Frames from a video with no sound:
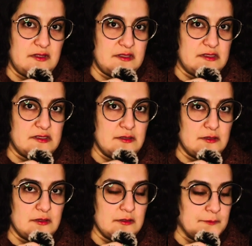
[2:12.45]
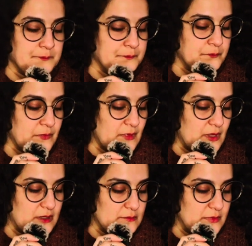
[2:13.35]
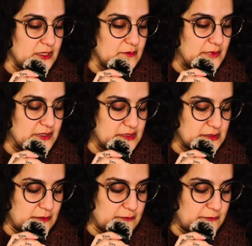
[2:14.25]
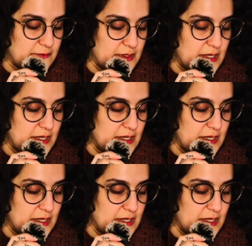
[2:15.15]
this yarn and make myself